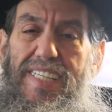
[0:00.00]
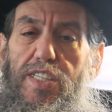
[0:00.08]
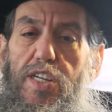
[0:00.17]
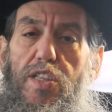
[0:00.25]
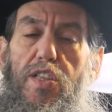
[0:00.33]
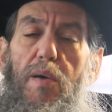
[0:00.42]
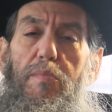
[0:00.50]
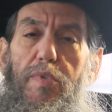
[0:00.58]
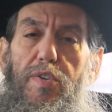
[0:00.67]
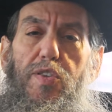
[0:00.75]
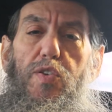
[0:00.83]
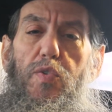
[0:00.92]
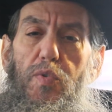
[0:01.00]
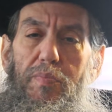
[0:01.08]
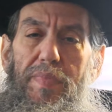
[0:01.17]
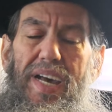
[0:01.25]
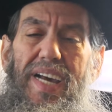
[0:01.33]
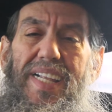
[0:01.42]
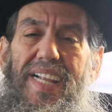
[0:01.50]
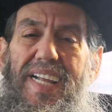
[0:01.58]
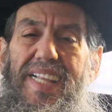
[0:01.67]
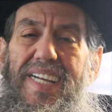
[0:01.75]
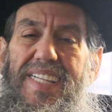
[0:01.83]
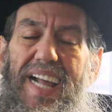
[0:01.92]
He's the number two man
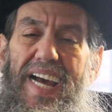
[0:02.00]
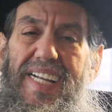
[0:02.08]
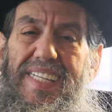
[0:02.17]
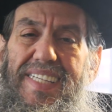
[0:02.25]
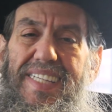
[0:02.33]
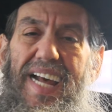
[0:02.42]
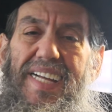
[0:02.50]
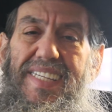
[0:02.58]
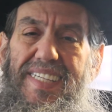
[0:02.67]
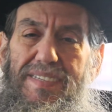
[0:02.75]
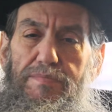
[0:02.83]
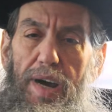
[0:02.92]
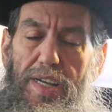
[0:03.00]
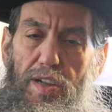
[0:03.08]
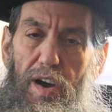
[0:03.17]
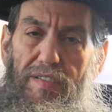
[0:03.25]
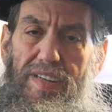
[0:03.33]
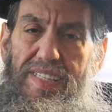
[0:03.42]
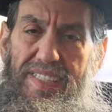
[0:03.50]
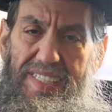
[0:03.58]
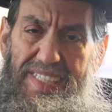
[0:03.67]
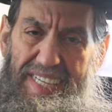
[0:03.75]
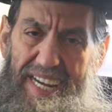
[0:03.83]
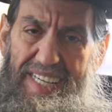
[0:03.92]
in the United States Minority
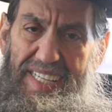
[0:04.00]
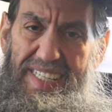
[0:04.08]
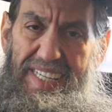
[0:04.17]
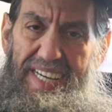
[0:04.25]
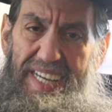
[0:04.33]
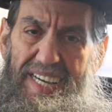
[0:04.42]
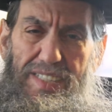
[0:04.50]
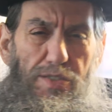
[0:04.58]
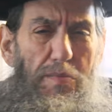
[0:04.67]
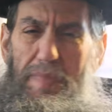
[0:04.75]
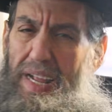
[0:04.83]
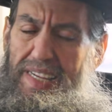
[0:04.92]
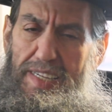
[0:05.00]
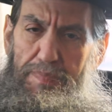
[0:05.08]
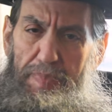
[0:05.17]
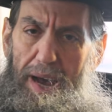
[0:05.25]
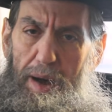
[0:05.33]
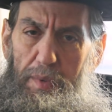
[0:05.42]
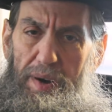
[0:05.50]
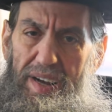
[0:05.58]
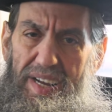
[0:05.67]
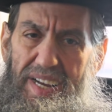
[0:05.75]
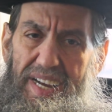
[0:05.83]
Senate. Tremendous power.